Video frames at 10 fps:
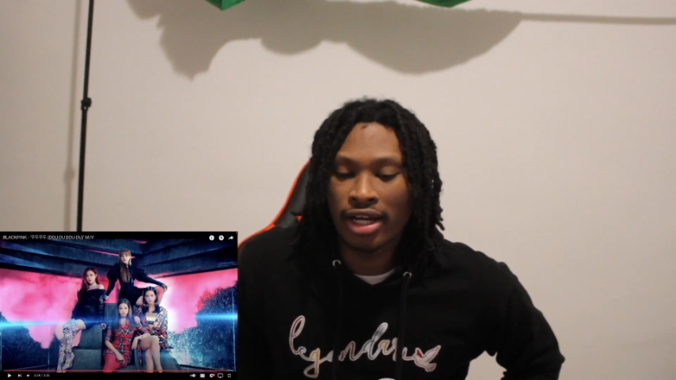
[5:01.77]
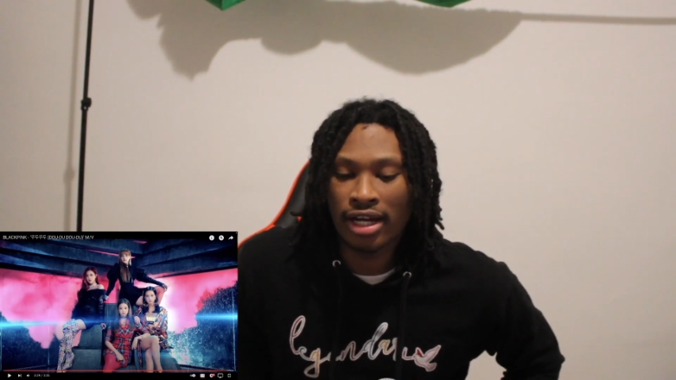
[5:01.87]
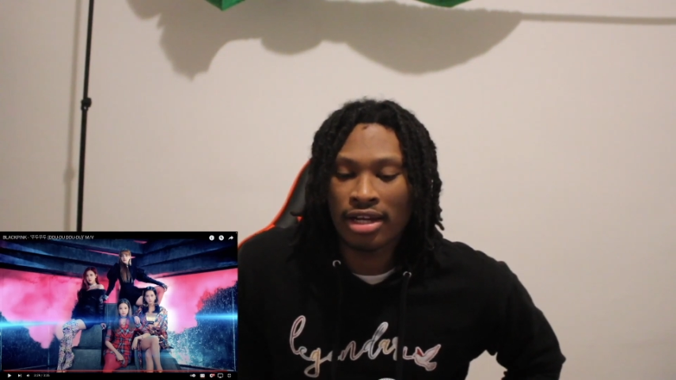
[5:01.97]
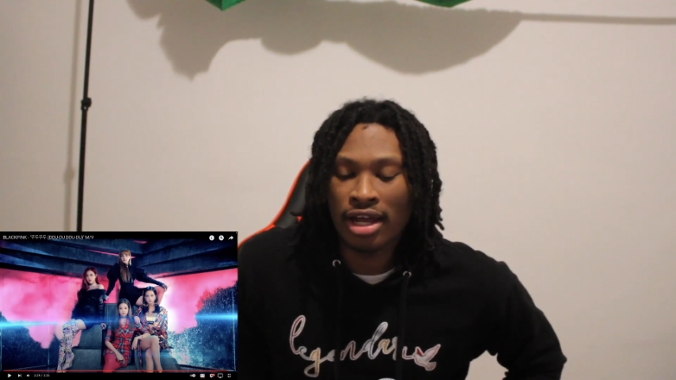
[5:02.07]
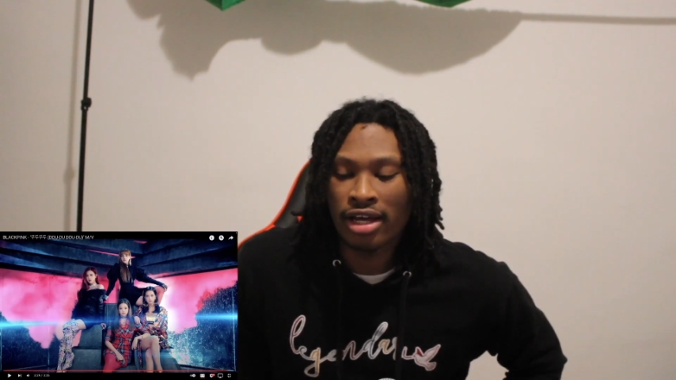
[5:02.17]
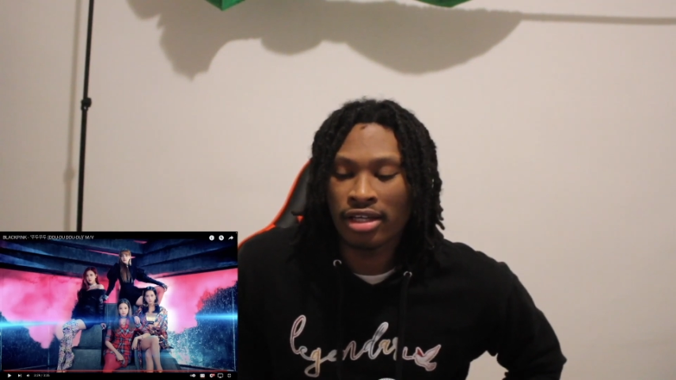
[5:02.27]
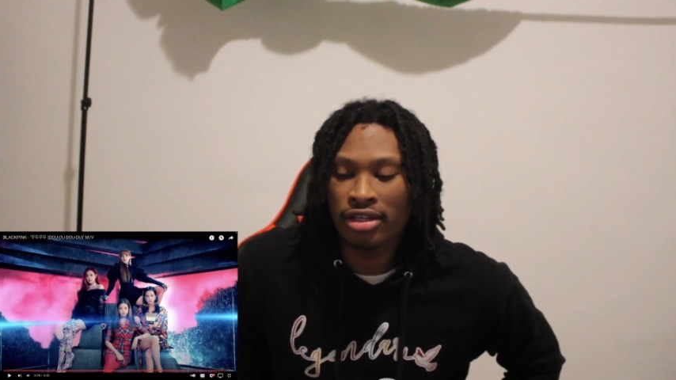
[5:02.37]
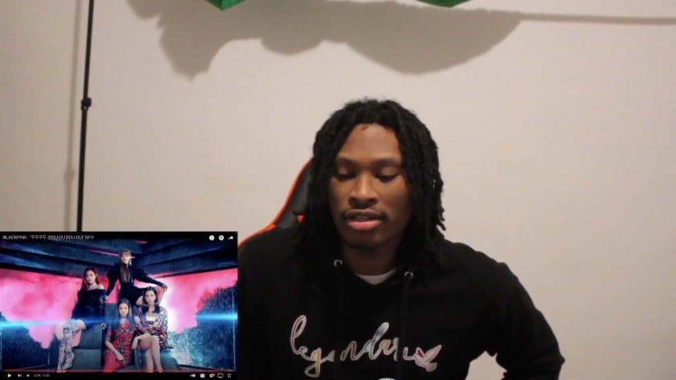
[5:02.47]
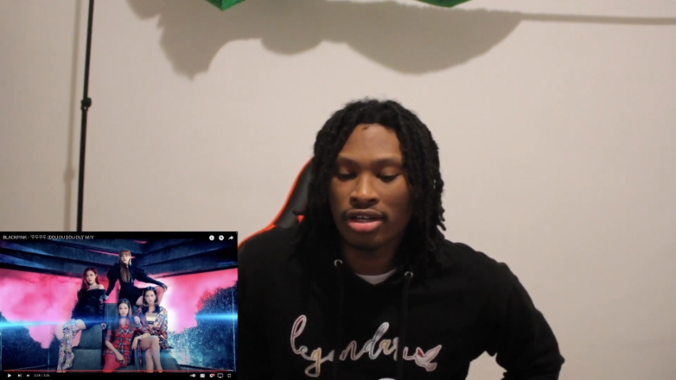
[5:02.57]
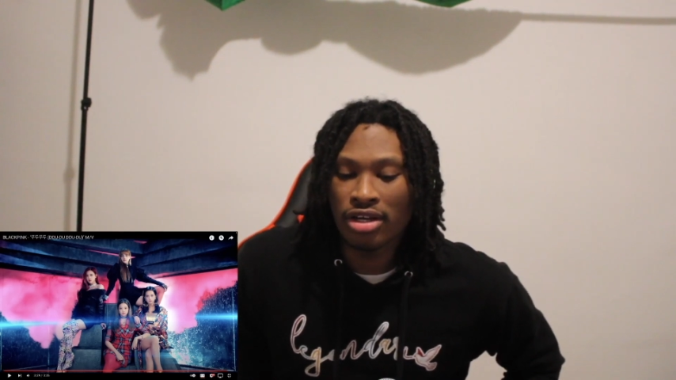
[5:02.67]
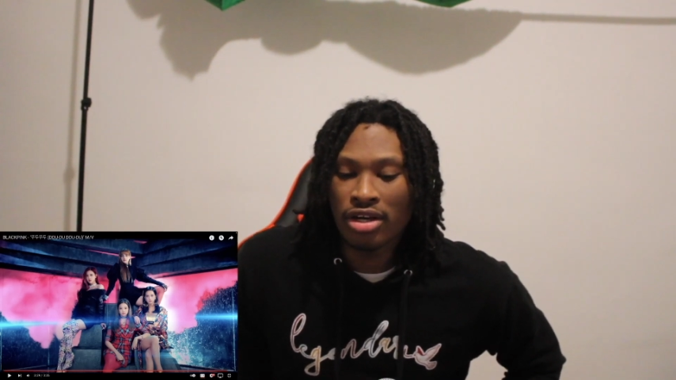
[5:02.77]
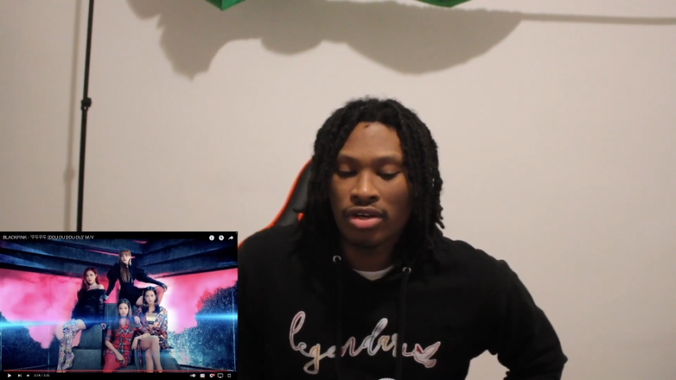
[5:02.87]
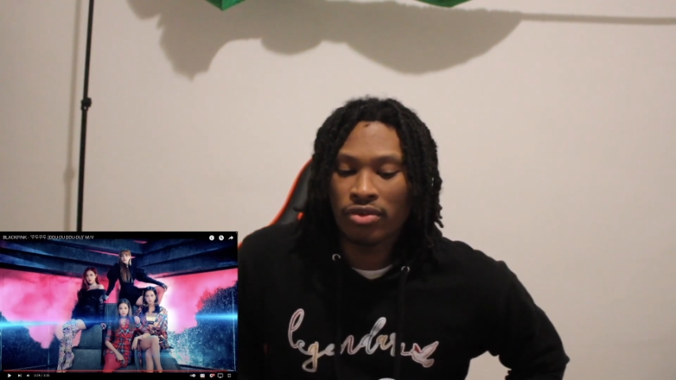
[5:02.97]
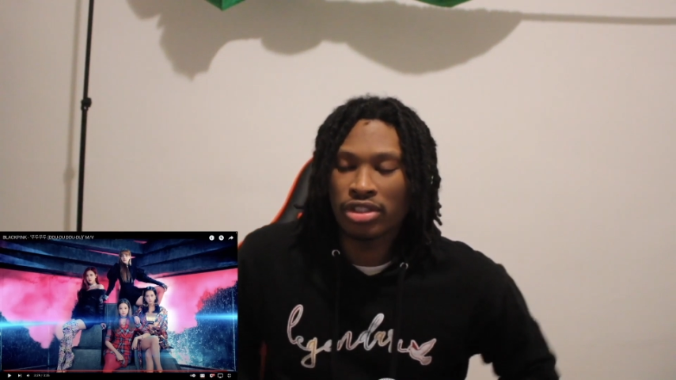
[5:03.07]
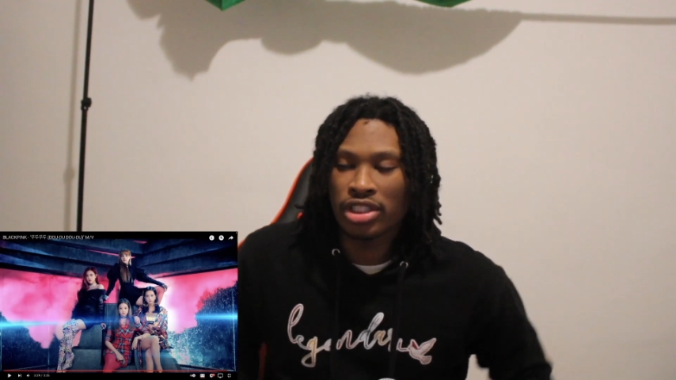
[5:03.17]
then I like it
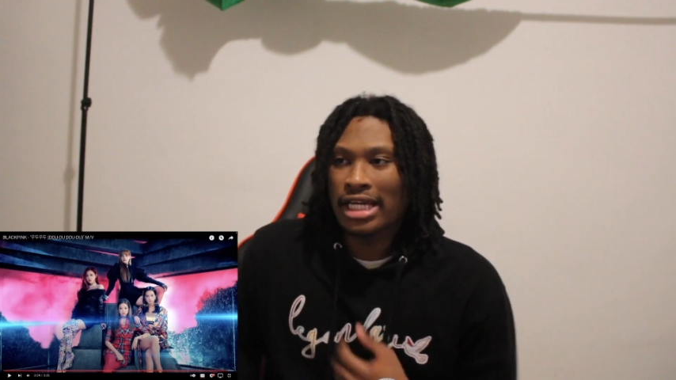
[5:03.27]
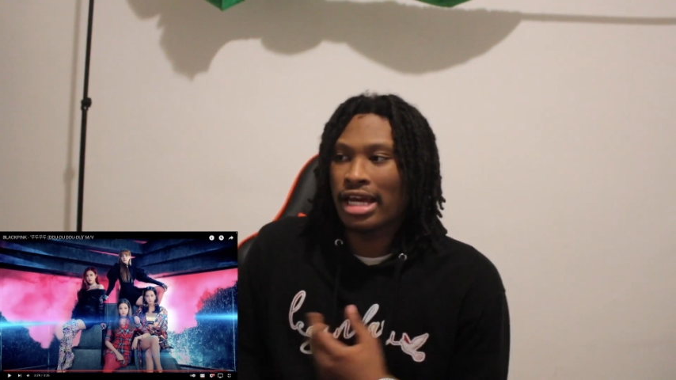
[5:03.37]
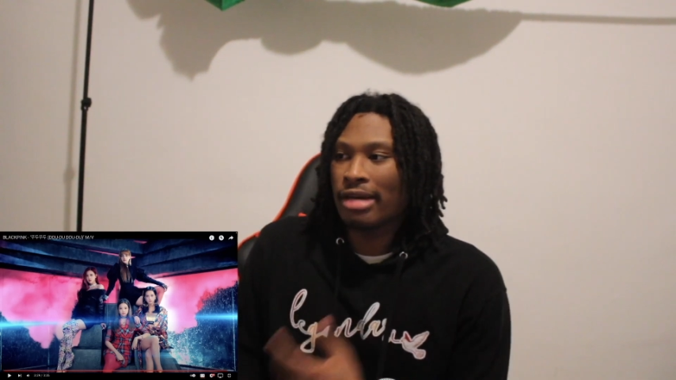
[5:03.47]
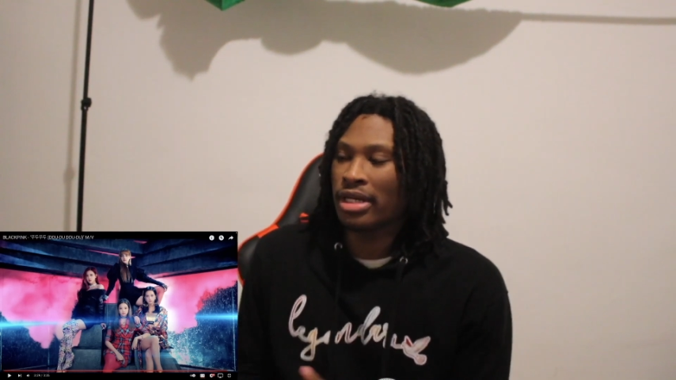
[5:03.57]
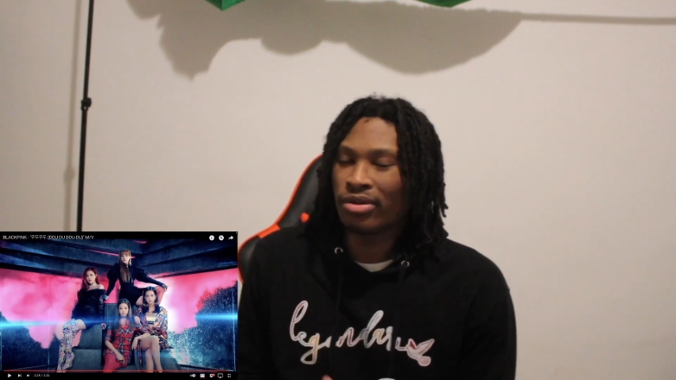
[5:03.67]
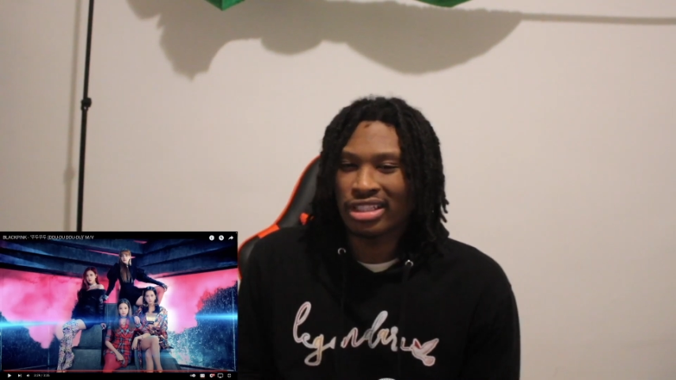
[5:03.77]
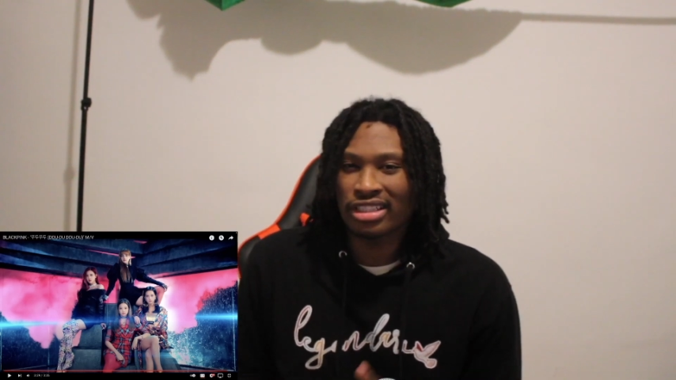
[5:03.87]
when she came in with the